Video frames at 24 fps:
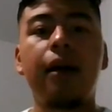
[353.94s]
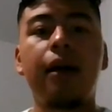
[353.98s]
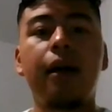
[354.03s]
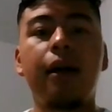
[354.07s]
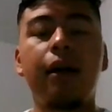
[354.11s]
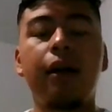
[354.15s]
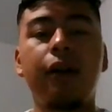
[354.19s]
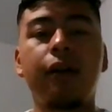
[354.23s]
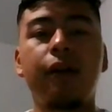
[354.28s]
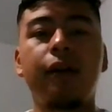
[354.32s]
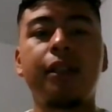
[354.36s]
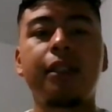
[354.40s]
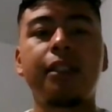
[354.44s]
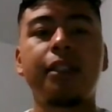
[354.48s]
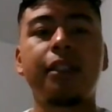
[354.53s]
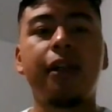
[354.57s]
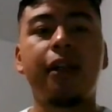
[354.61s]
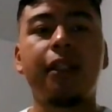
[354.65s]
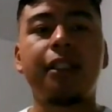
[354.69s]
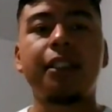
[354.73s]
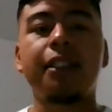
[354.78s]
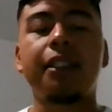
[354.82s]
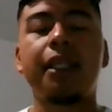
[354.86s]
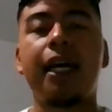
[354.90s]
Earthquakes
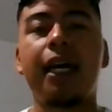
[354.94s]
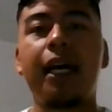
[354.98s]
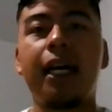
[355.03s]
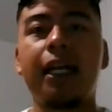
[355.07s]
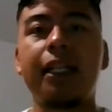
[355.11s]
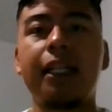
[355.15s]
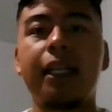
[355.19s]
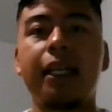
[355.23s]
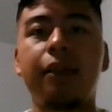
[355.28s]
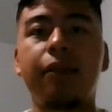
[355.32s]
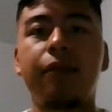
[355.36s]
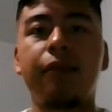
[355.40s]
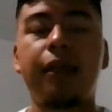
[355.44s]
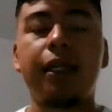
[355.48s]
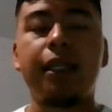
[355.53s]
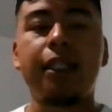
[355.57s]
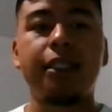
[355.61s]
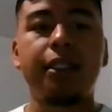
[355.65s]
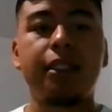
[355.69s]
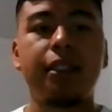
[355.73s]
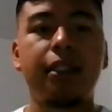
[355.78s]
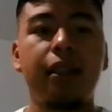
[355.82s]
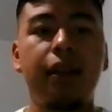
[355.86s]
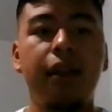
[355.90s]
causes high death
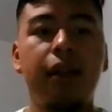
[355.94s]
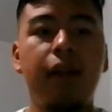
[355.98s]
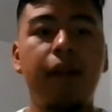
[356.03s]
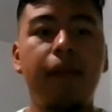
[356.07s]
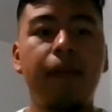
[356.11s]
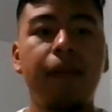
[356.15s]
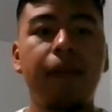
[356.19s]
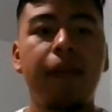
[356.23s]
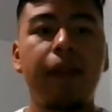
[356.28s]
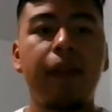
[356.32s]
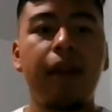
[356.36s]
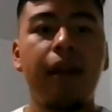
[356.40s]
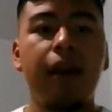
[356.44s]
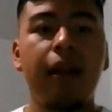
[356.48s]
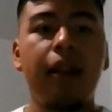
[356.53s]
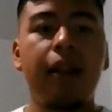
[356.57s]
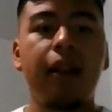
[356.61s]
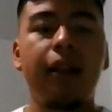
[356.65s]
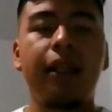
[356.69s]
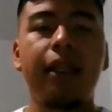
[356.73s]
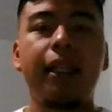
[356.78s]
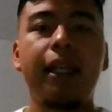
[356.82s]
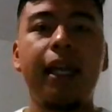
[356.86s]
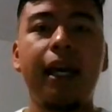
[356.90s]
rates.
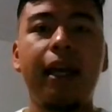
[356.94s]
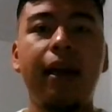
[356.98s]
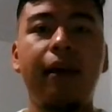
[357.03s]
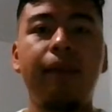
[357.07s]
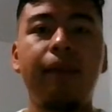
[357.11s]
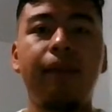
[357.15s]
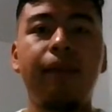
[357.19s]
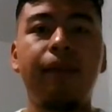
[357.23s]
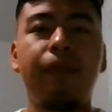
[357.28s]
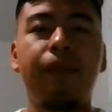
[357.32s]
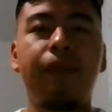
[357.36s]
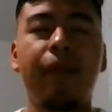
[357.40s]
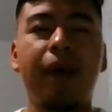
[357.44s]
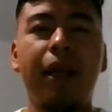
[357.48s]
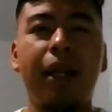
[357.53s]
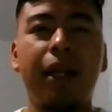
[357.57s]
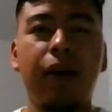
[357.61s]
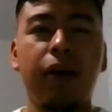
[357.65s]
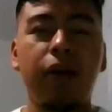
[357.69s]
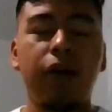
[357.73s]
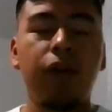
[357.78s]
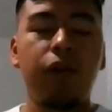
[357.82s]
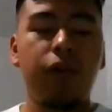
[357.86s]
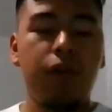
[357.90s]
Looking at
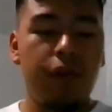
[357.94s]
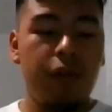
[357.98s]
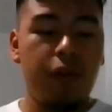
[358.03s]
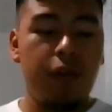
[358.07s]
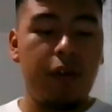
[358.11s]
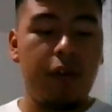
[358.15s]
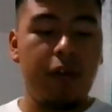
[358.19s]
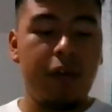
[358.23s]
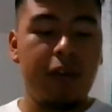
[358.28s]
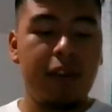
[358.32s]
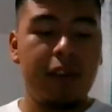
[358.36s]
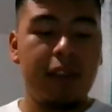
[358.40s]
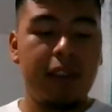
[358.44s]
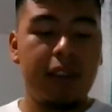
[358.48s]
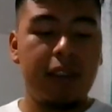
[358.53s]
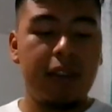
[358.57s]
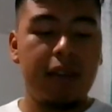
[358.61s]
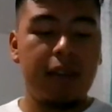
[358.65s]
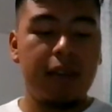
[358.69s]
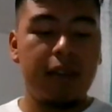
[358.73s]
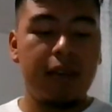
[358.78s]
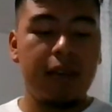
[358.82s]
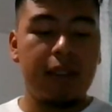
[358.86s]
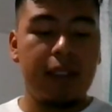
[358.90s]

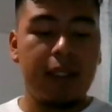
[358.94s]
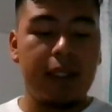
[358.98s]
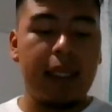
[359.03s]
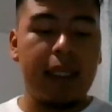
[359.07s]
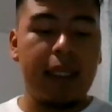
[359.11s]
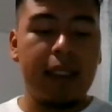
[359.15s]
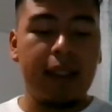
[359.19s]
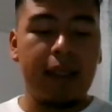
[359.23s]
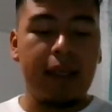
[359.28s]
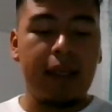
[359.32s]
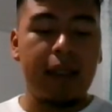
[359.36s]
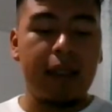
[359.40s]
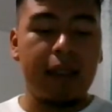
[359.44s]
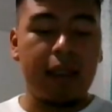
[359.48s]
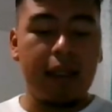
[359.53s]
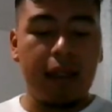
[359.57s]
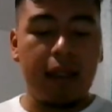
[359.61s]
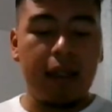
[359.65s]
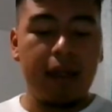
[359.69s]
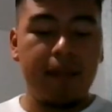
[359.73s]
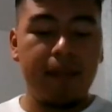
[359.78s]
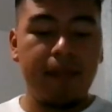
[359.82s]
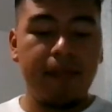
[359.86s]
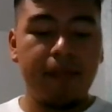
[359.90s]

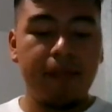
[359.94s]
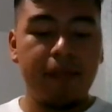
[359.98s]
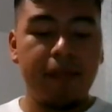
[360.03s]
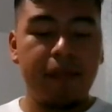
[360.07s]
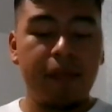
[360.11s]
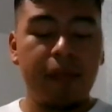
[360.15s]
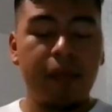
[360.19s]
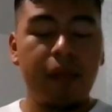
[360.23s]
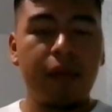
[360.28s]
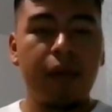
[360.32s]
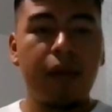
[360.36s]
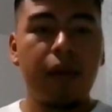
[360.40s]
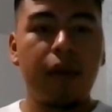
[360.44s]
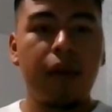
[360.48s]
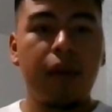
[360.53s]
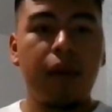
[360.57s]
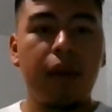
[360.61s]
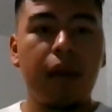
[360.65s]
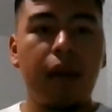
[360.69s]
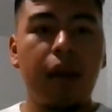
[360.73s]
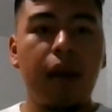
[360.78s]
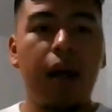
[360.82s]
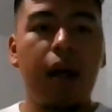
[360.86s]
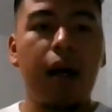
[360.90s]
medicalnewstoday.com
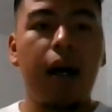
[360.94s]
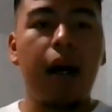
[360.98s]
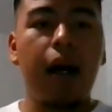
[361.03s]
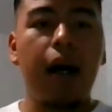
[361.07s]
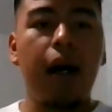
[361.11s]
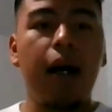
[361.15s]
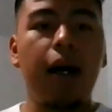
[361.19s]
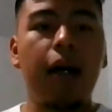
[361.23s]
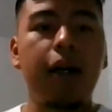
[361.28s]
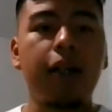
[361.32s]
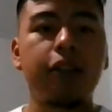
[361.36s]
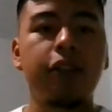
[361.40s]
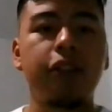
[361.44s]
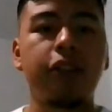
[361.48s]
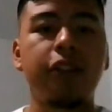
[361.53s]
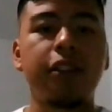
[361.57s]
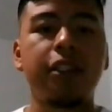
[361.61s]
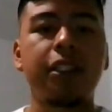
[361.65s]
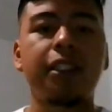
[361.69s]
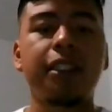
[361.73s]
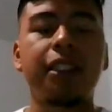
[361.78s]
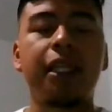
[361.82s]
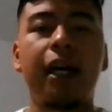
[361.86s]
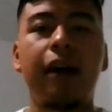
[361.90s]

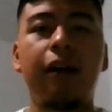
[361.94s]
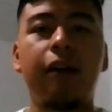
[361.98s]
shows us how